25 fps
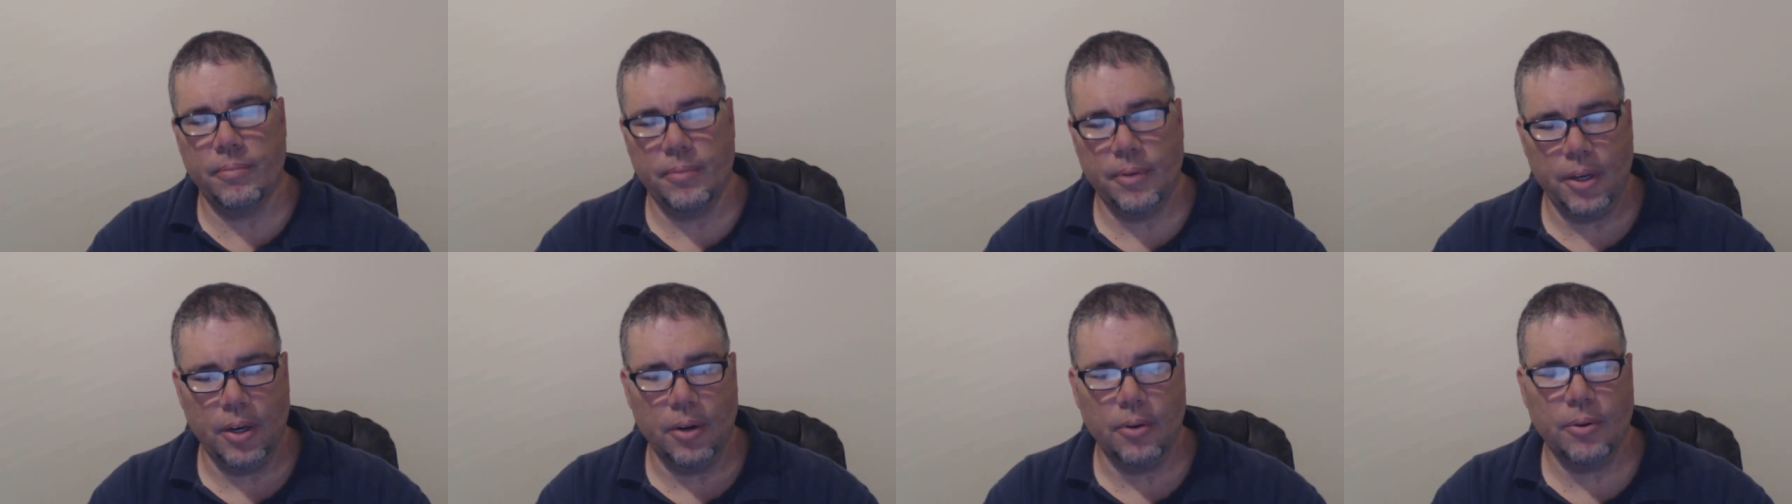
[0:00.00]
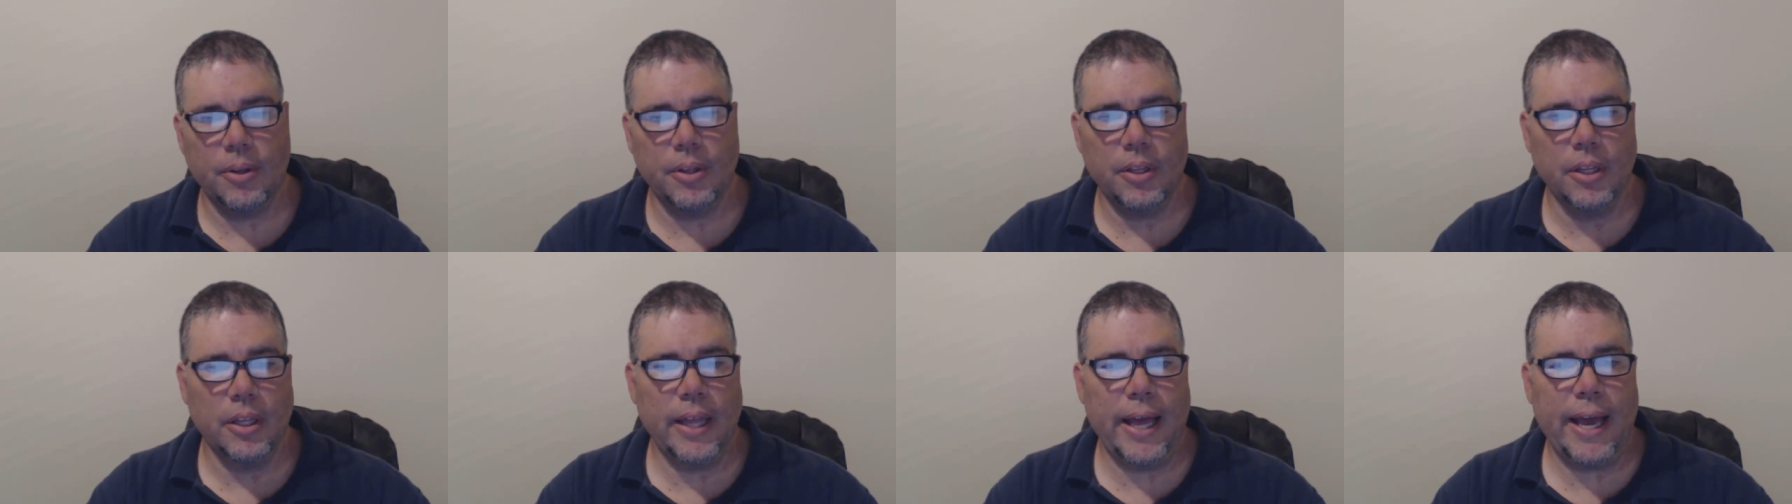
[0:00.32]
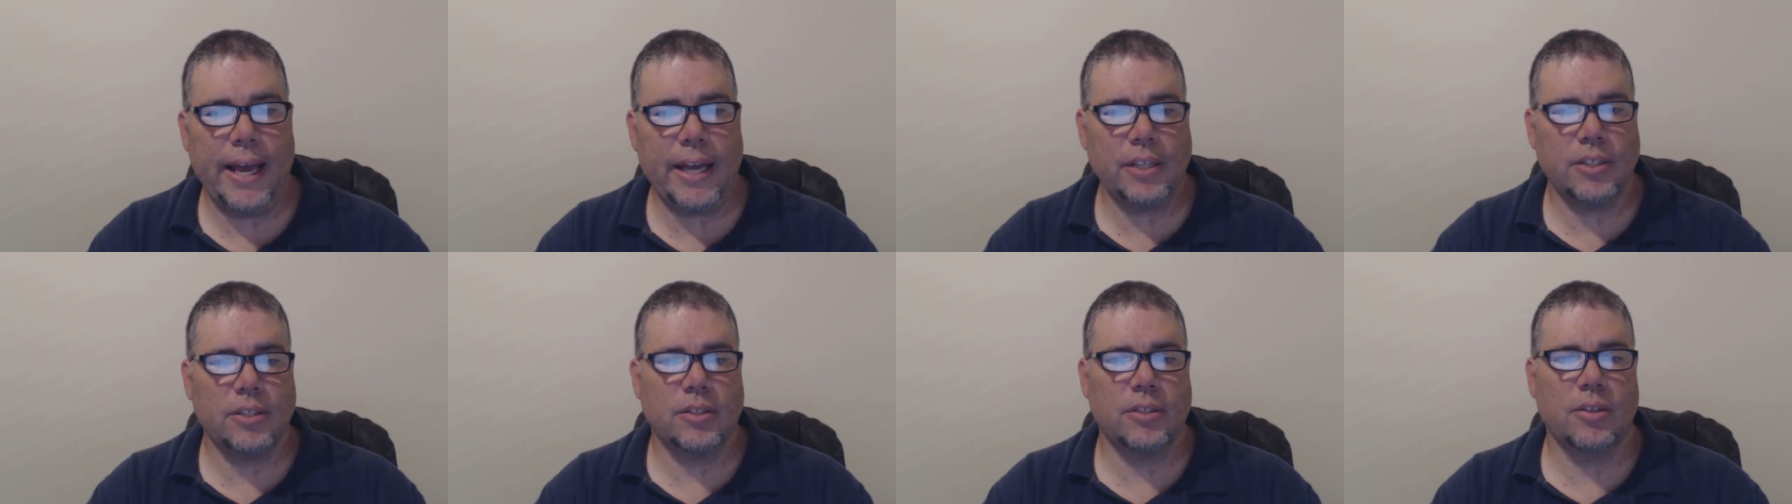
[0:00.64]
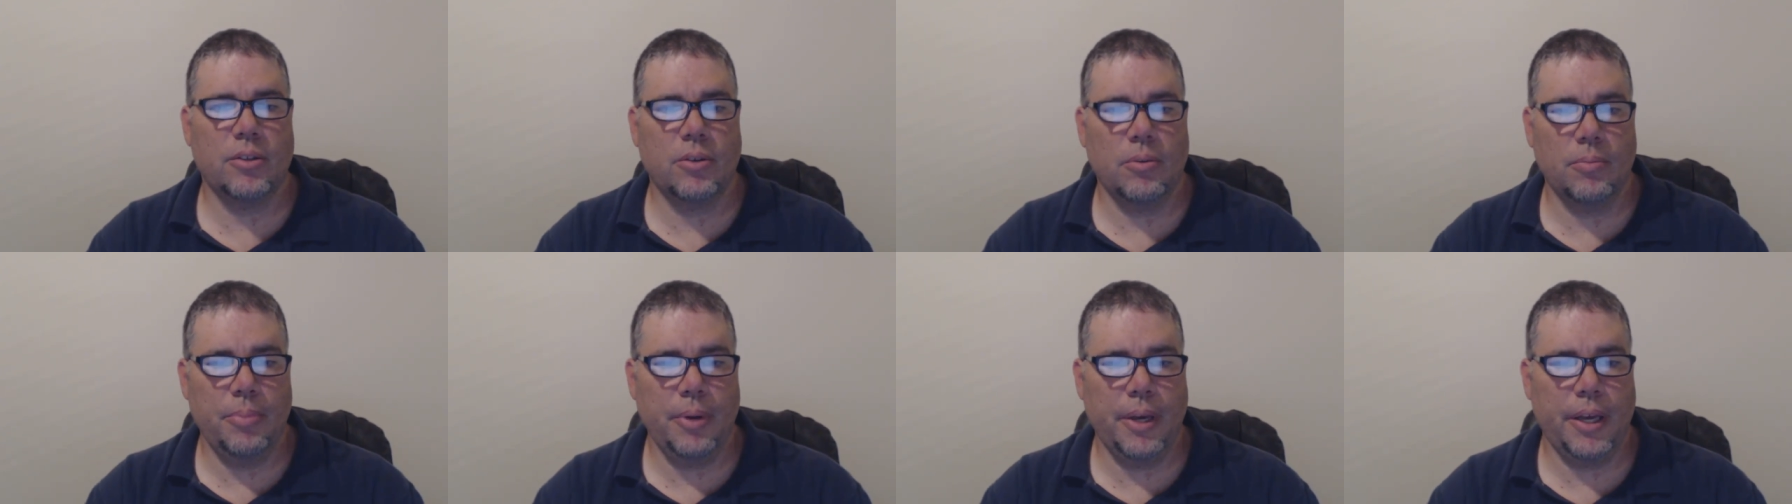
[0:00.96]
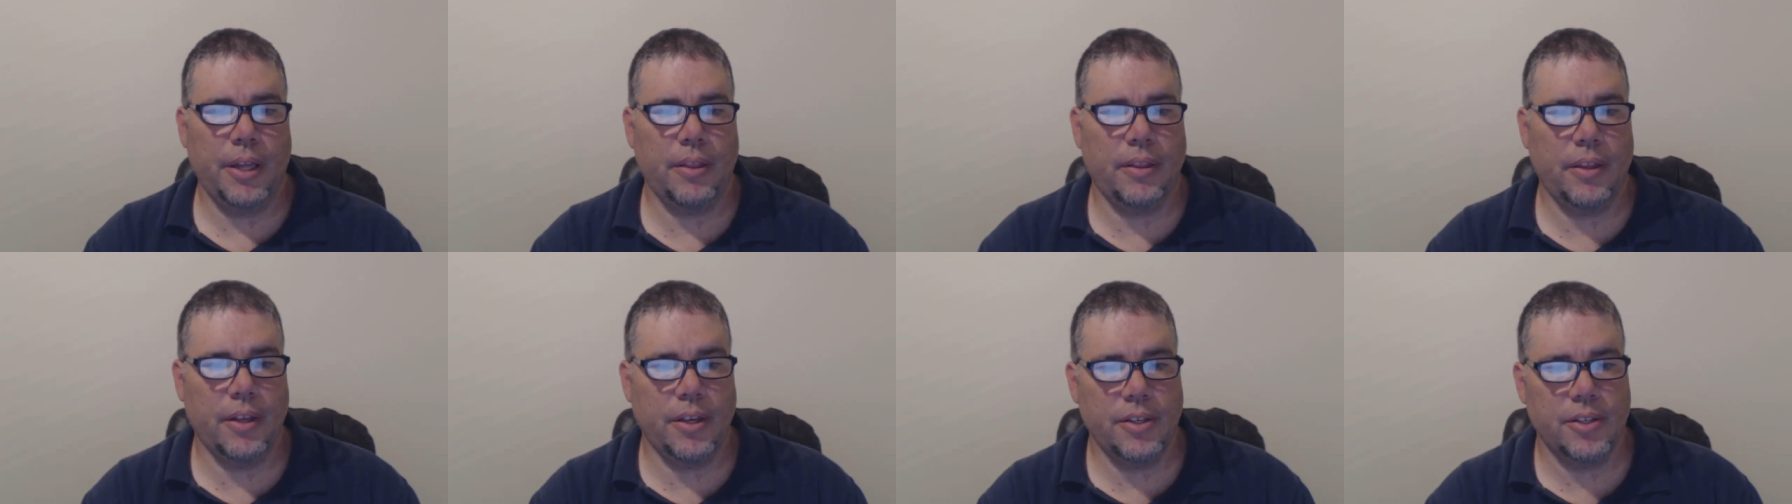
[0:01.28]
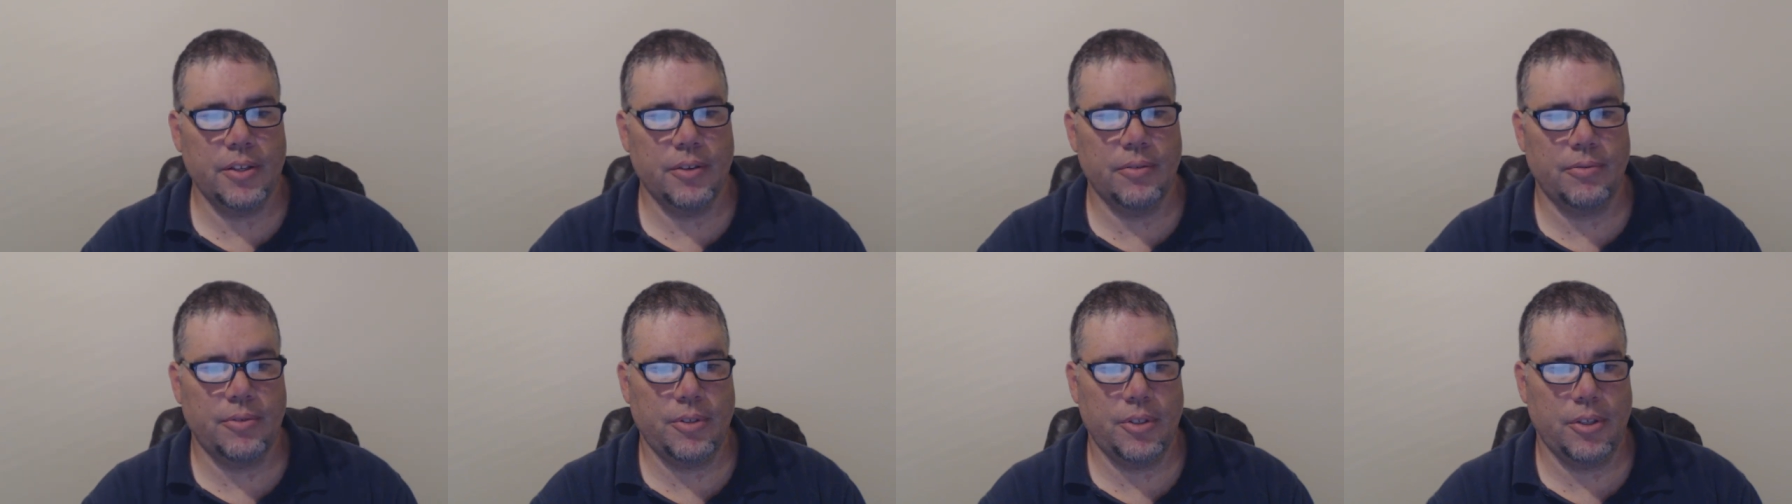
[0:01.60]
you know, in the last little bit,
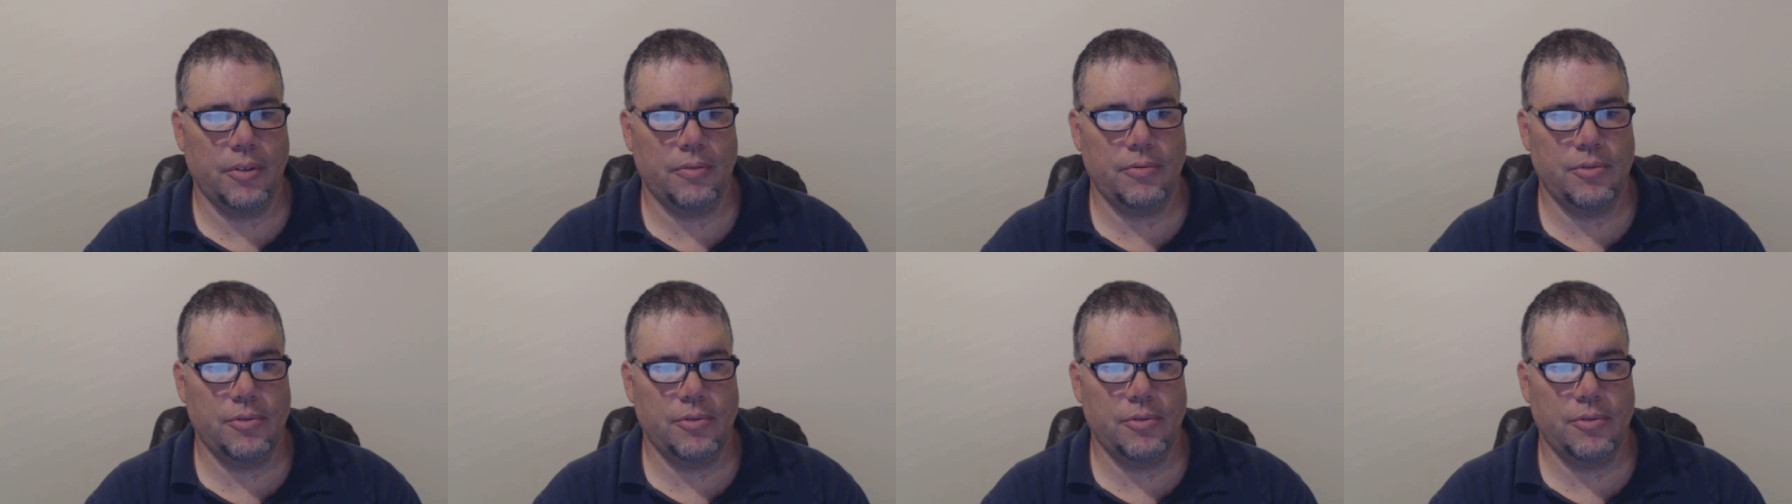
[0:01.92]
things have,